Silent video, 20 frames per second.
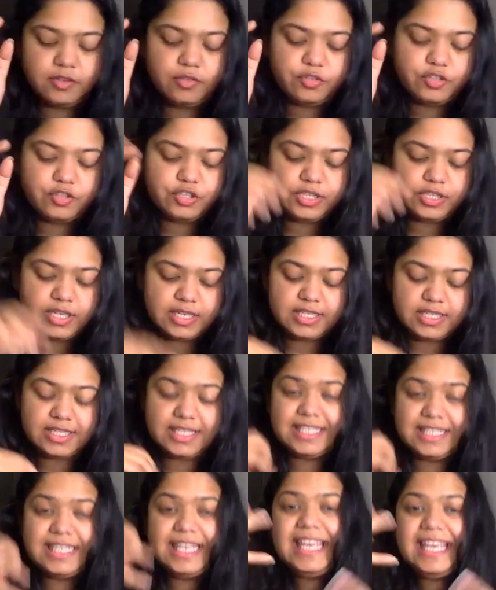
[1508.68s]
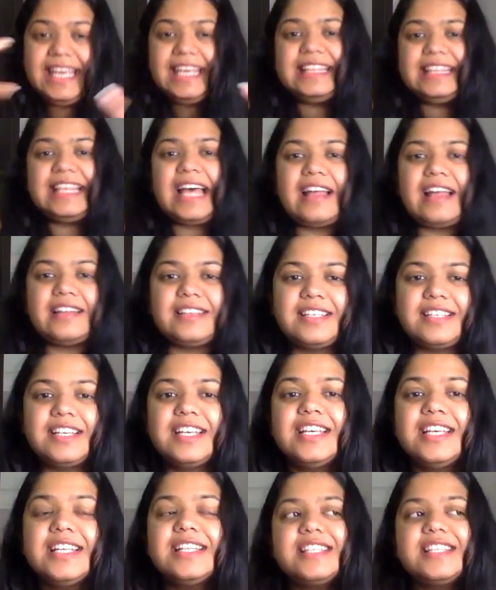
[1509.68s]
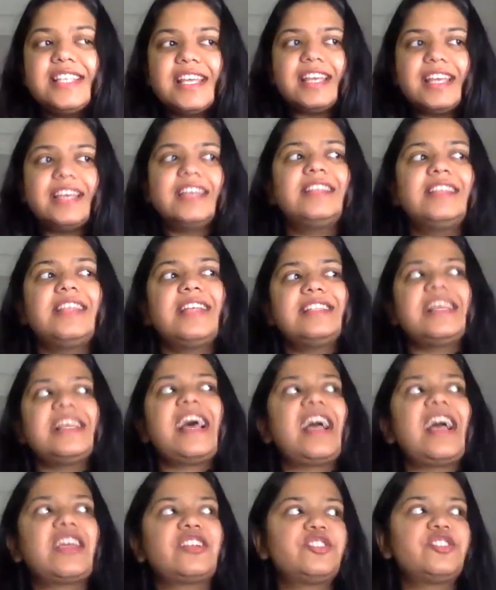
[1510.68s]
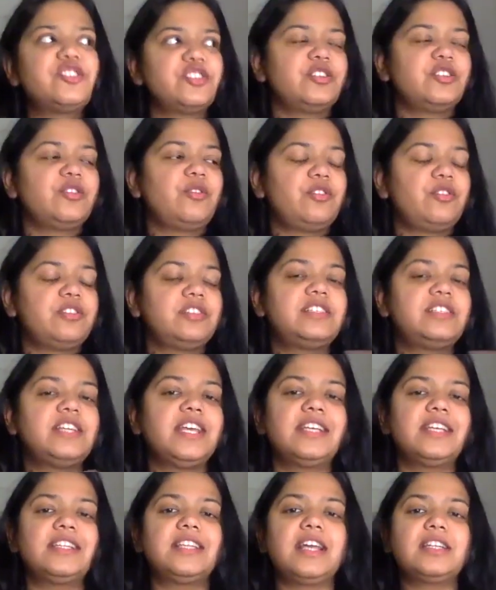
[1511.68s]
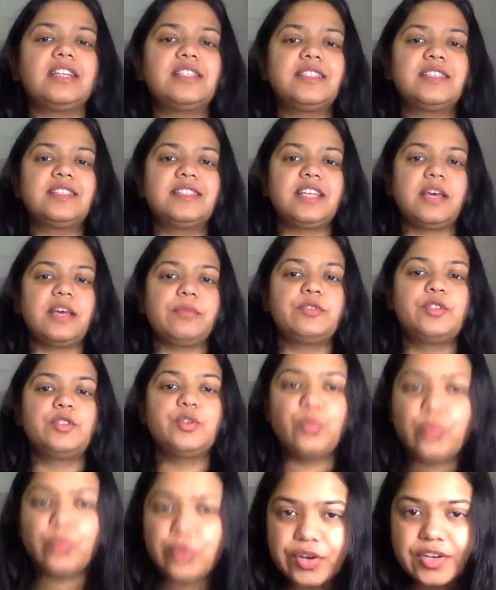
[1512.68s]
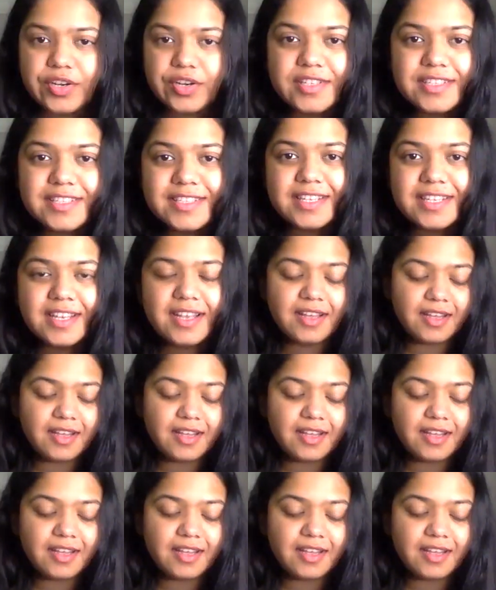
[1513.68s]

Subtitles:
energy and take that action or take that step towards